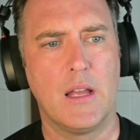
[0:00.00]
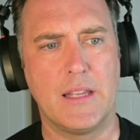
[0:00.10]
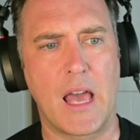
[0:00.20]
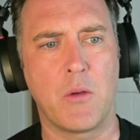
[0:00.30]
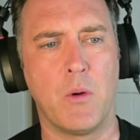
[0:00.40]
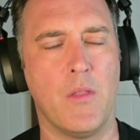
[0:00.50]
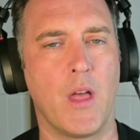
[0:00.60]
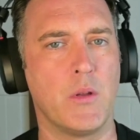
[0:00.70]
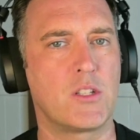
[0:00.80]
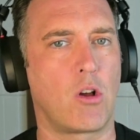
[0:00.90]
The other one,
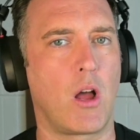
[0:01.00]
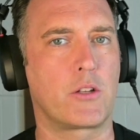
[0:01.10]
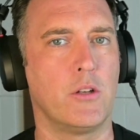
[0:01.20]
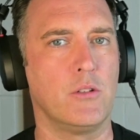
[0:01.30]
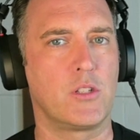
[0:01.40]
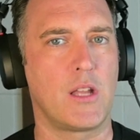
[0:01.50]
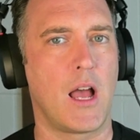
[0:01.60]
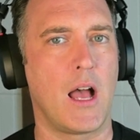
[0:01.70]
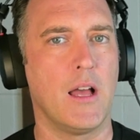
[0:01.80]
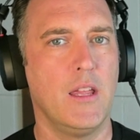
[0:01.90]
though, is Tycoon
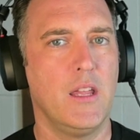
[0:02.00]
Star.